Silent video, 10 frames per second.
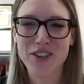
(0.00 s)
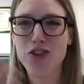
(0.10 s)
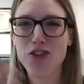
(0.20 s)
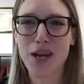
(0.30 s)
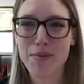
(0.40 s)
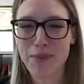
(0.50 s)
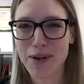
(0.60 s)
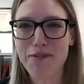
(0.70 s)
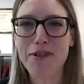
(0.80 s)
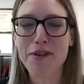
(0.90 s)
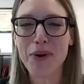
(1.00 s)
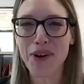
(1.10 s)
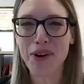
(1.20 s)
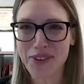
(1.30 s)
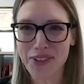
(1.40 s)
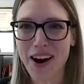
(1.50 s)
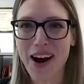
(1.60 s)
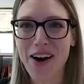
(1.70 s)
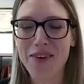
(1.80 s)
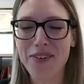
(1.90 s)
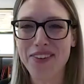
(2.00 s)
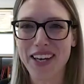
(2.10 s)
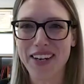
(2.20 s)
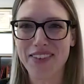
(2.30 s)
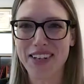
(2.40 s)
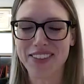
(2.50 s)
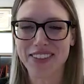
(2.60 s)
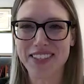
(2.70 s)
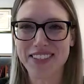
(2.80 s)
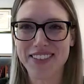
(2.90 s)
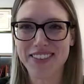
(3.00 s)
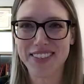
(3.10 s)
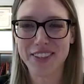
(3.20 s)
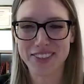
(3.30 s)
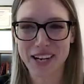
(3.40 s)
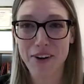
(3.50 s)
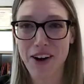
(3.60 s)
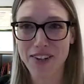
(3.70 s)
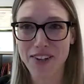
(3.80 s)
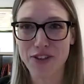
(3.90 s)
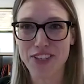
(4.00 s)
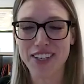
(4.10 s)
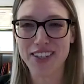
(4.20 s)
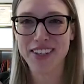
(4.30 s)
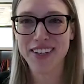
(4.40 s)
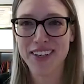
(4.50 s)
chamber, if you will, underground that effectively seals out oxygen,